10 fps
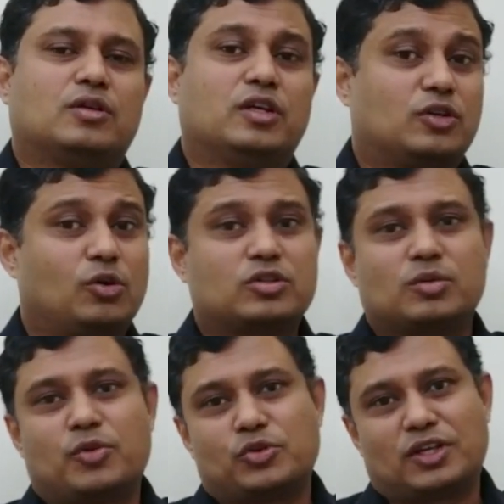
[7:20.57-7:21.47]
It talks
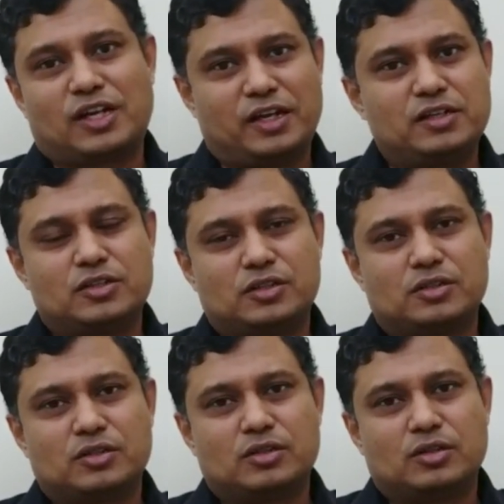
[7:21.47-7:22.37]
about the client
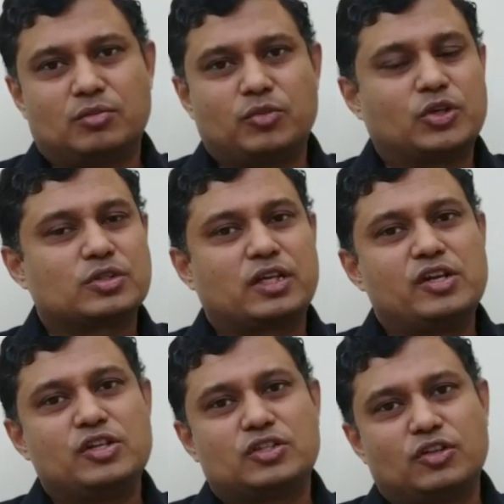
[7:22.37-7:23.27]
because
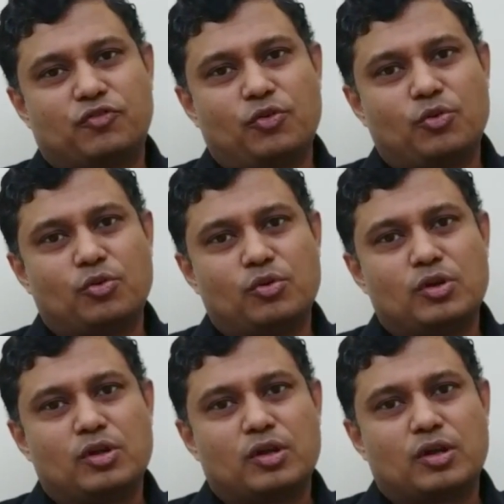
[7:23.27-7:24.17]
NEC 4
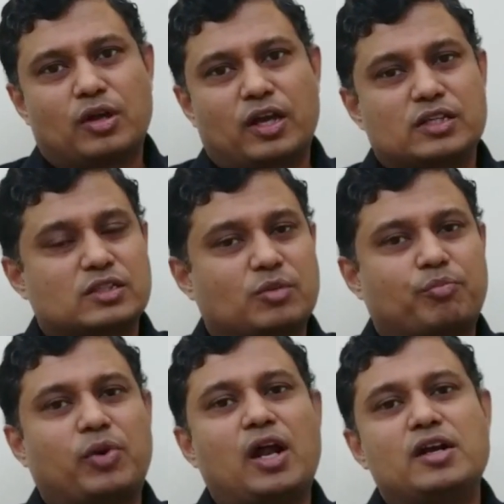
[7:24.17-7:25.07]
has
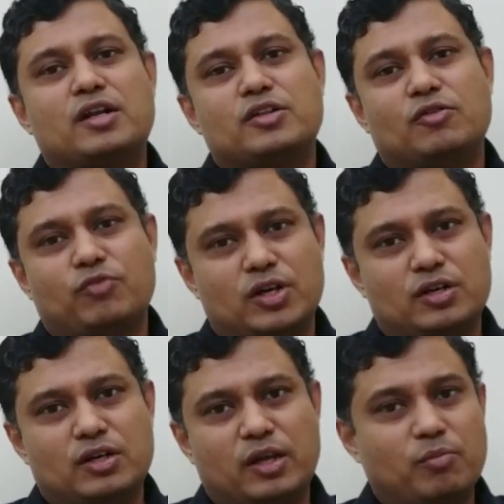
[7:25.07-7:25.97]
supplanted the
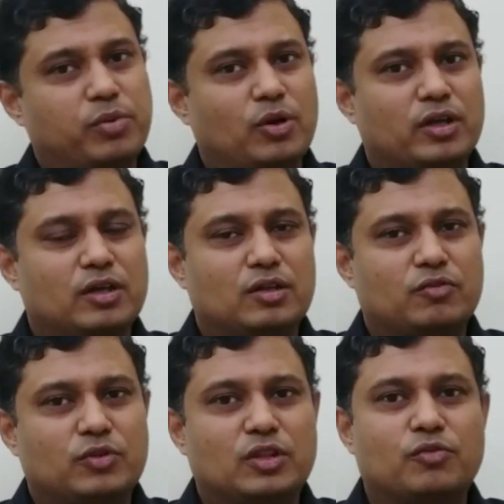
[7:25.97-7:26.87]
word employer
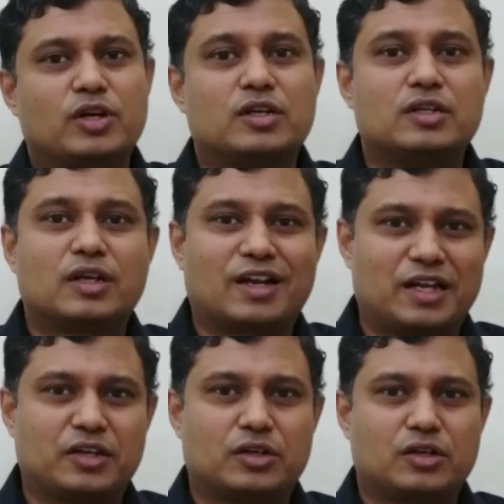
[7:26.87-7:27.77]
with the word
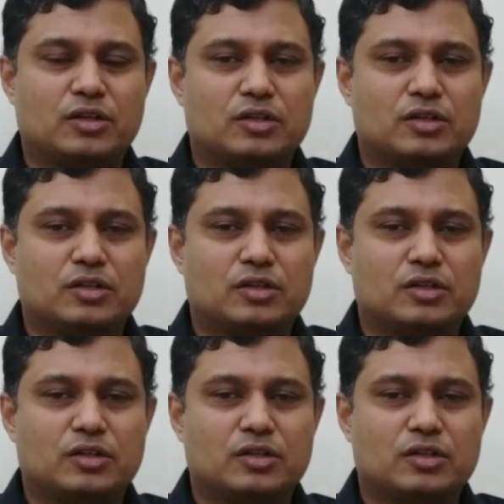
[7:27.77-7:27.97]
client.